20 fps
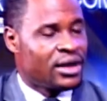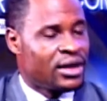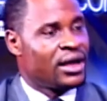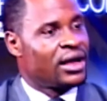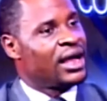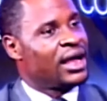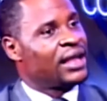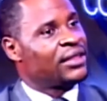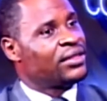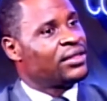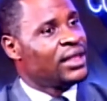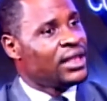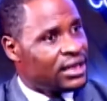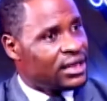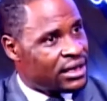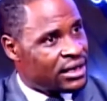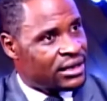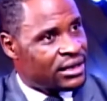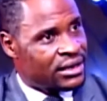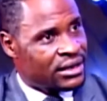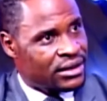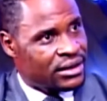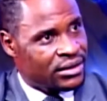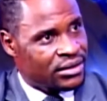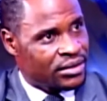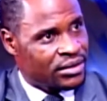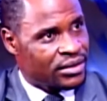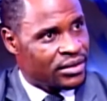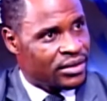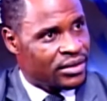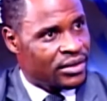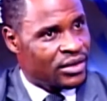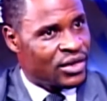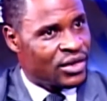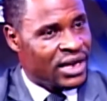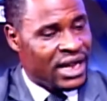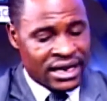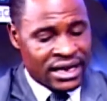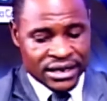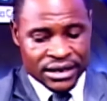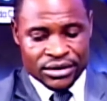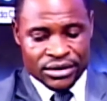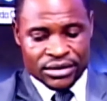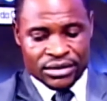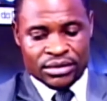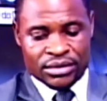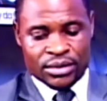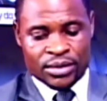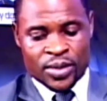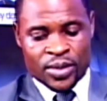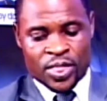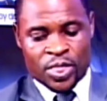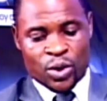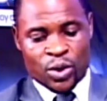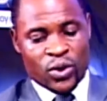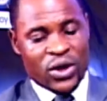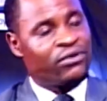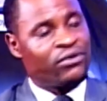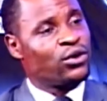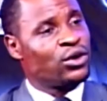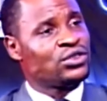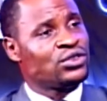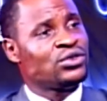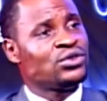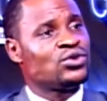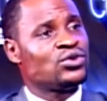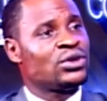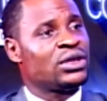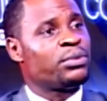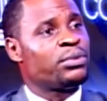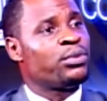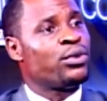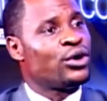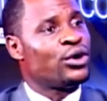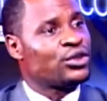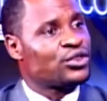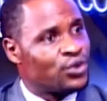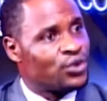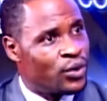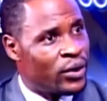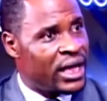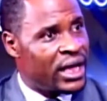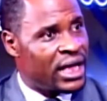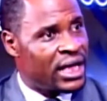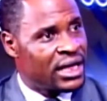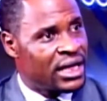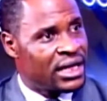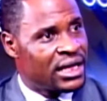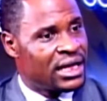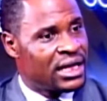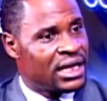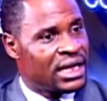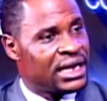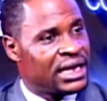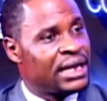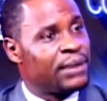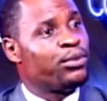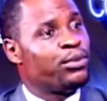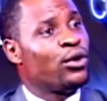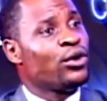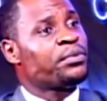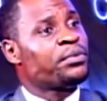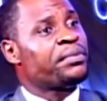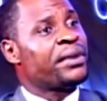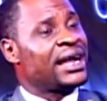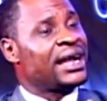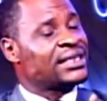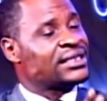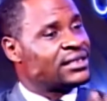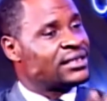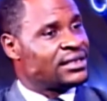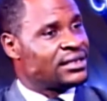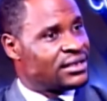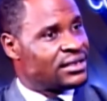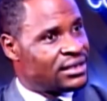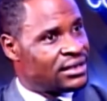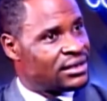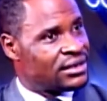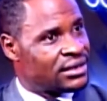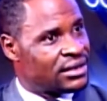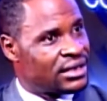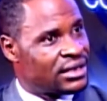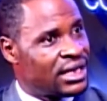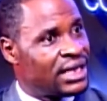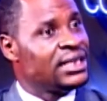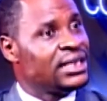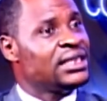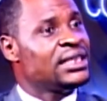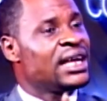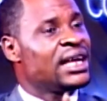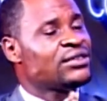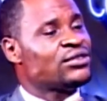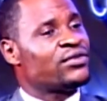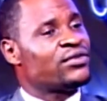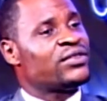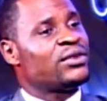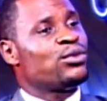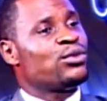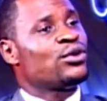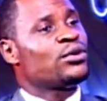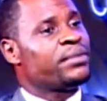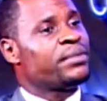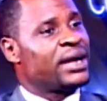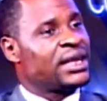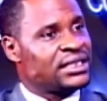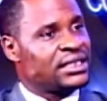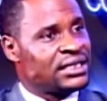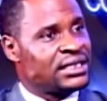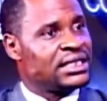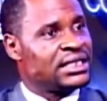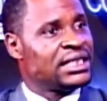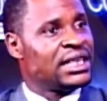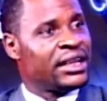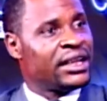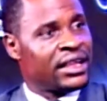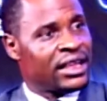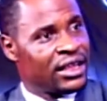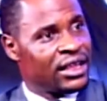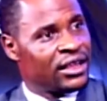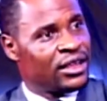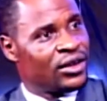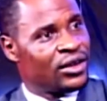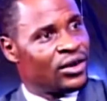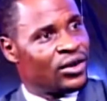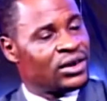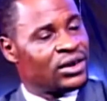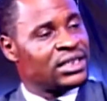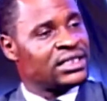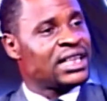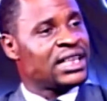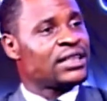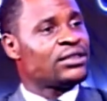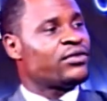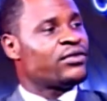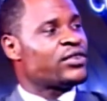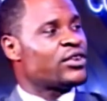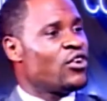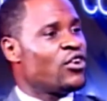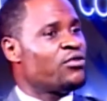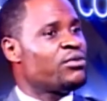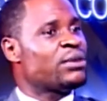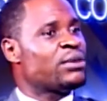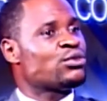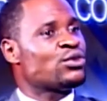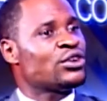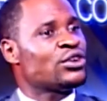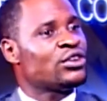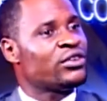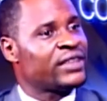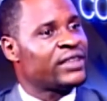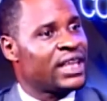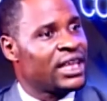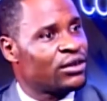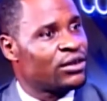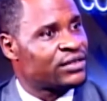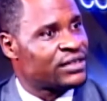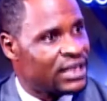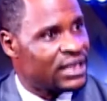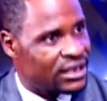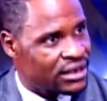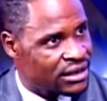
I think that we have gotten to a point where the both parties, the leaders of the both parties here, on the side of the government, I'm talking of the head of state.